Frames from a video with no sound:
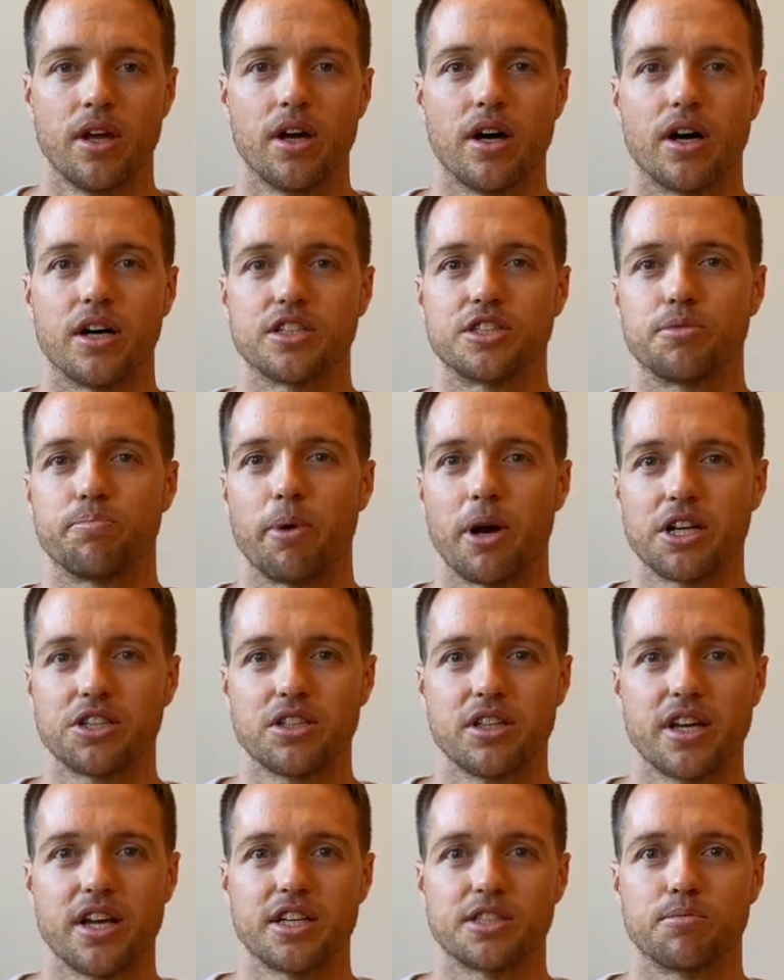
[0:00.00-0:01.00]

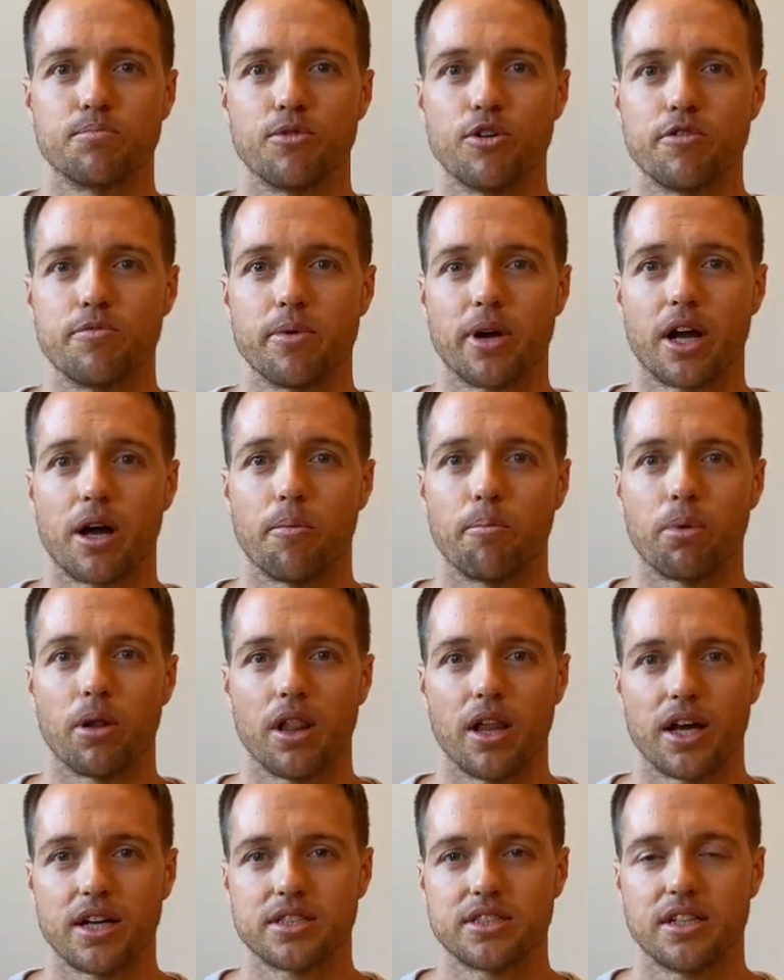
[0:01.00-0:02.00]
especially as movement
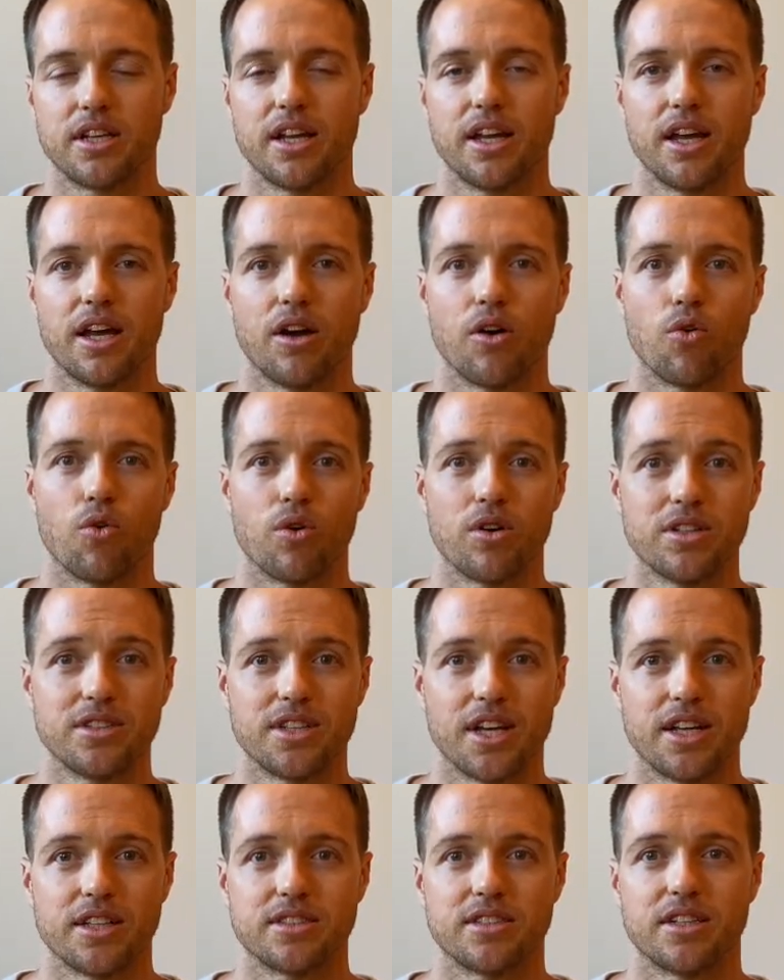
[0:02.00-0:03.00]
complexity or
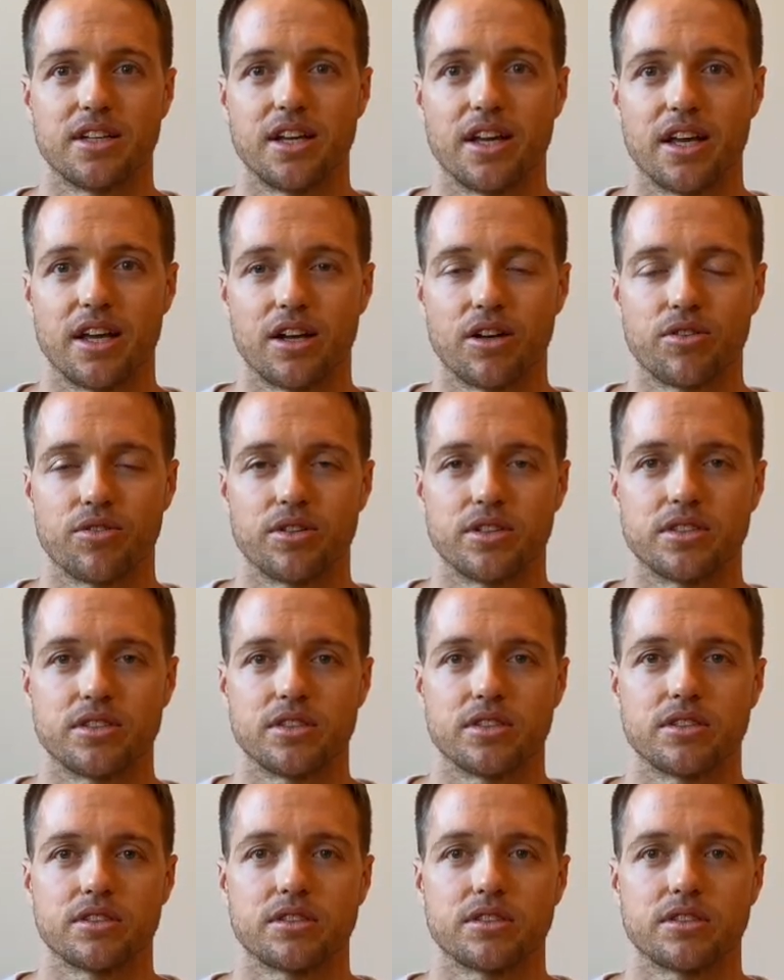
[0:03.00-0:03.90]
intensity increases.